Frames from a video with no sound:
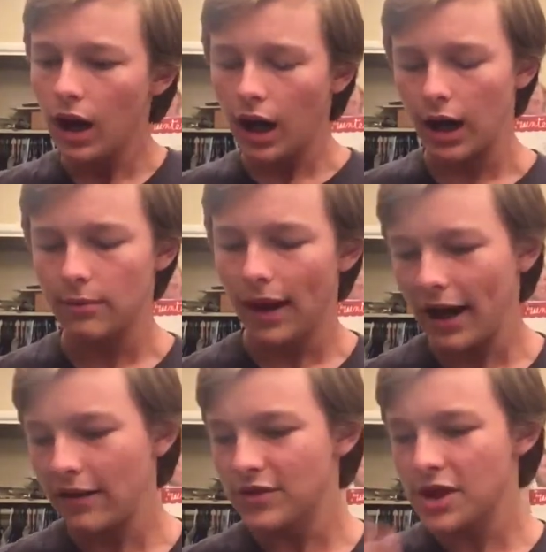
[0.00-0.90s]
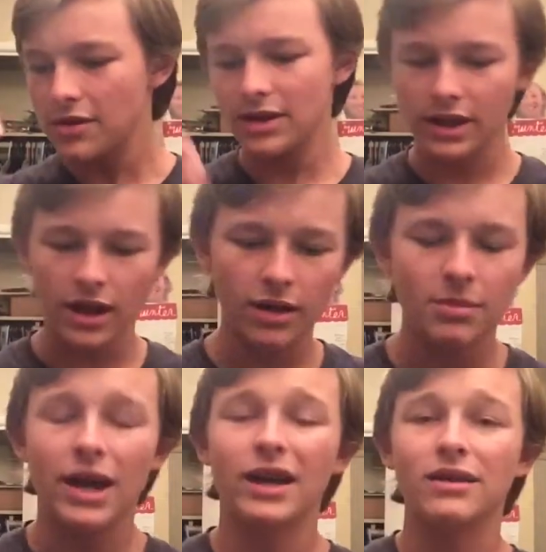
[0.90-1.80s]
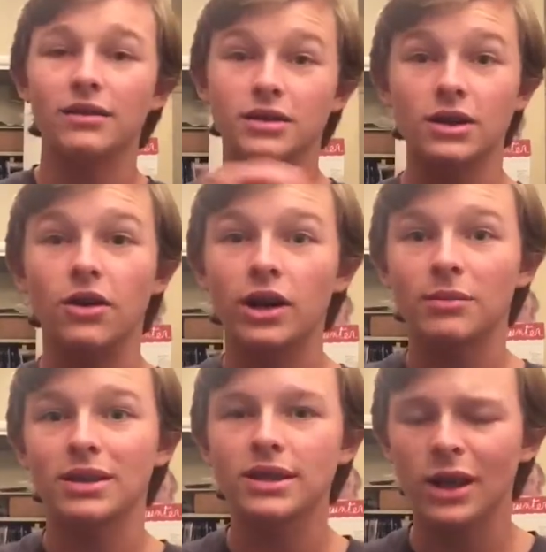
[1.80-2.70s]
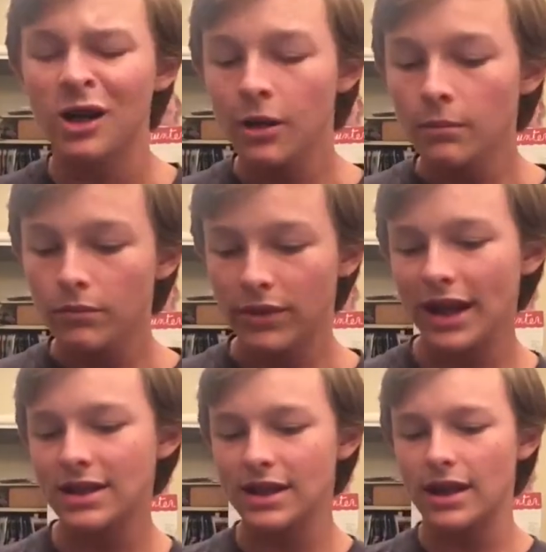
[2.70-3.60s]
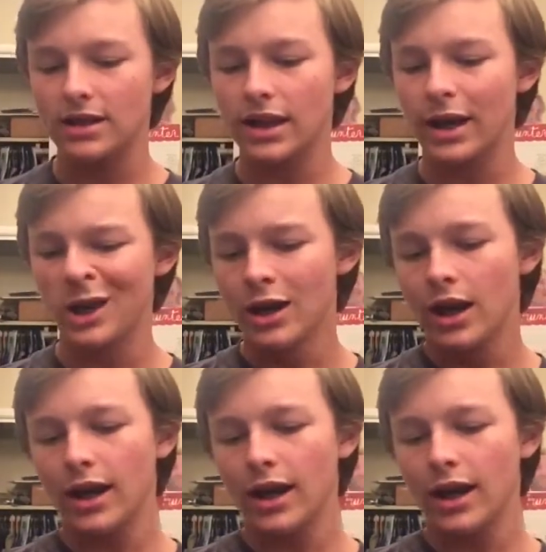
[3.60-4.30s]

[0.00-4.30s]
I have chosen him and there's no arguments there. That's that side.